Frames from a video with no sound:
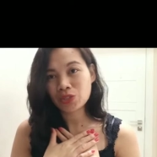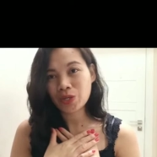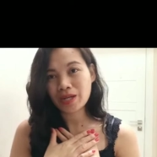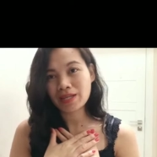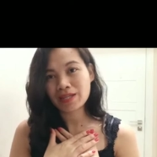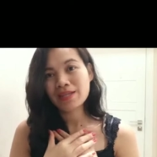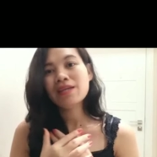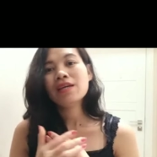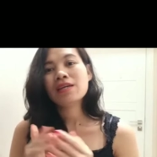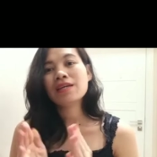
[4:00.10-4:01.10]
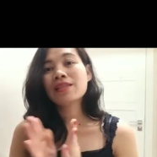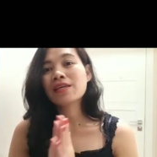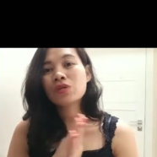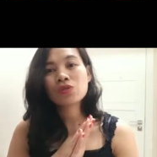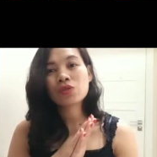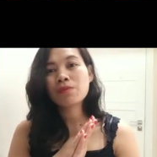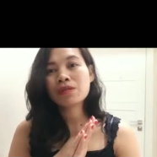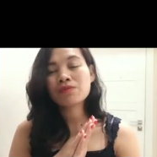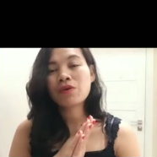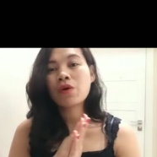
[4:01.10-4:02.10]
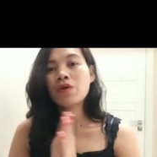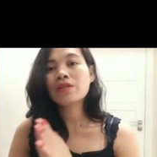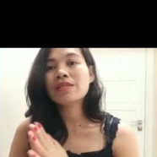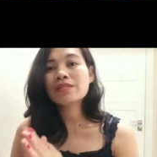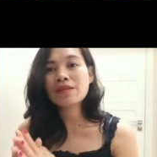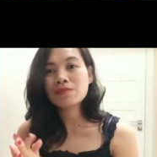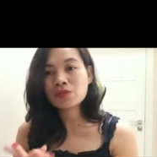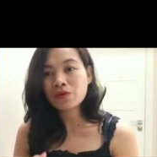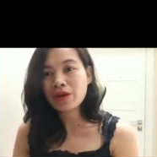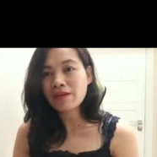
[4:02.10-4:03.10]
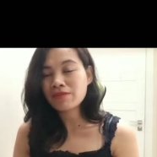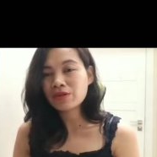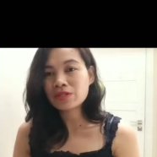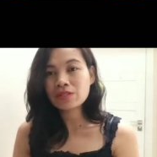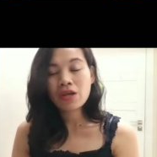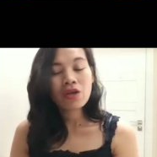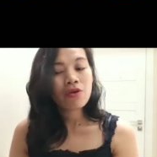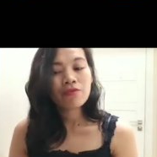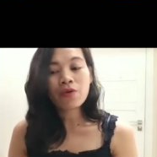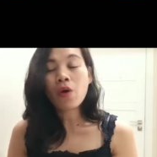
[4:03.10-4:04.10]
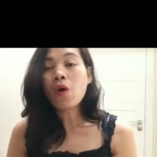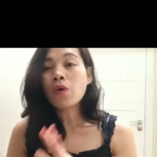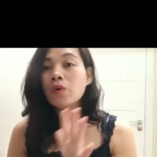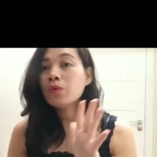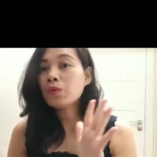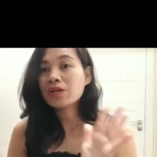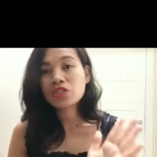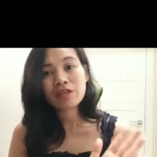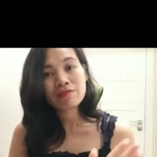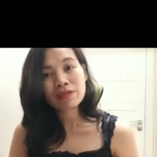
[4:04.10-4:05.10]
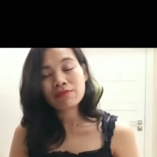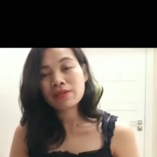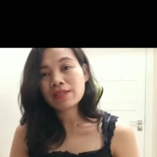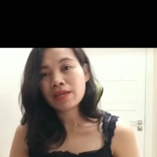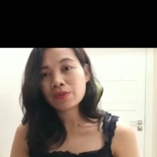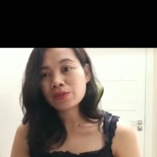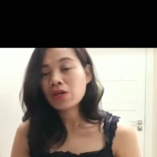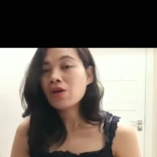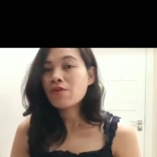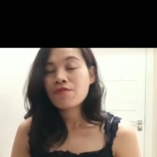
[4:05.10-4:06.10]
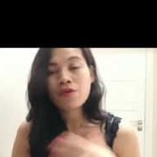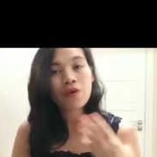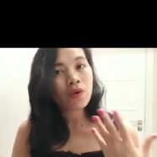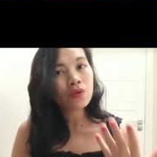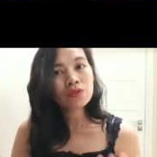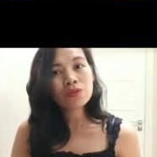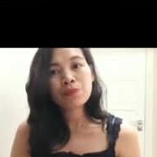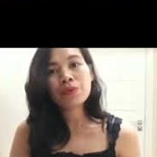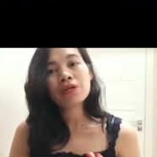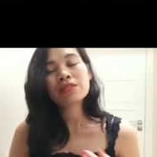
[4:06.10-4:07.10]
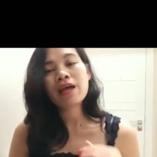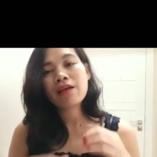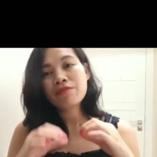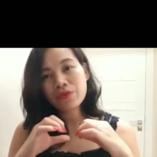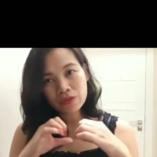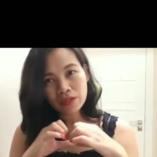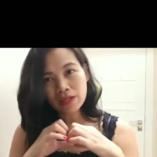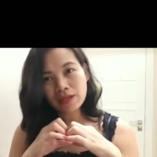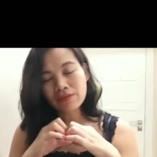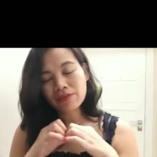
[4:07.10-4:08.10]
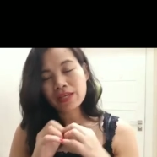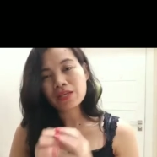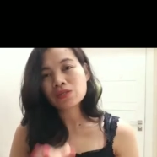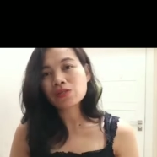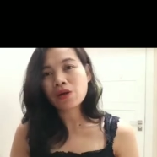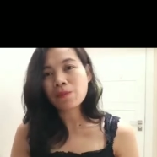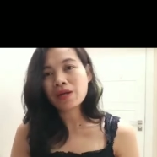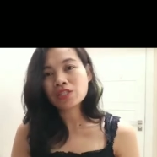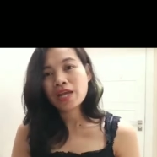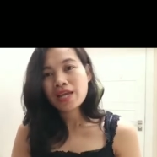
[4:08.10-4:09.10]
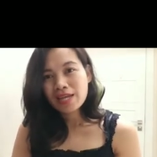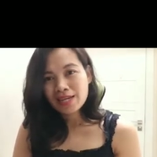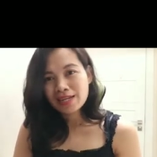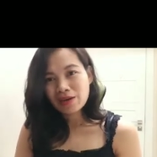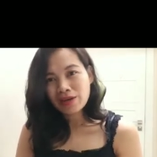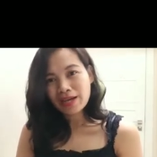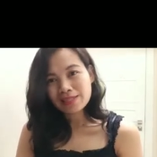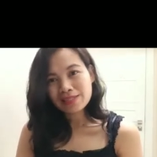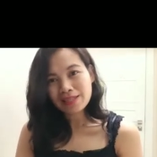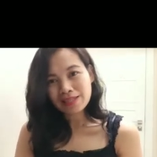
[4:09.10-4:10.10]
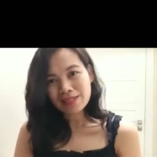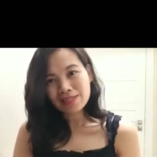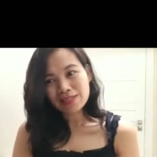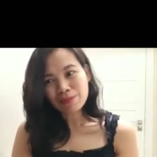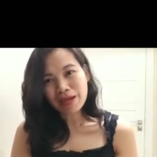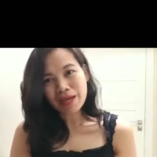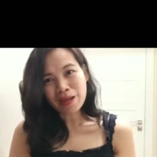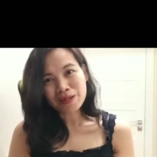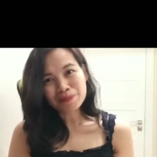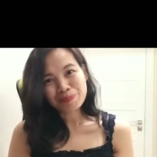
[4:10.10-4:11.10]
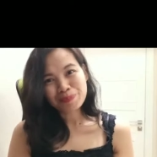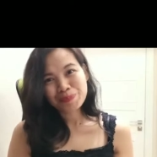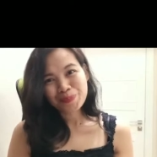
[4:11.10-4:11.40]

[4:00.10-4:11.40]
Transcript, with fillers: channel yeah thank you so much for all the subscribers for all watching my videos for all support and for the love thank you so much now guys that is my um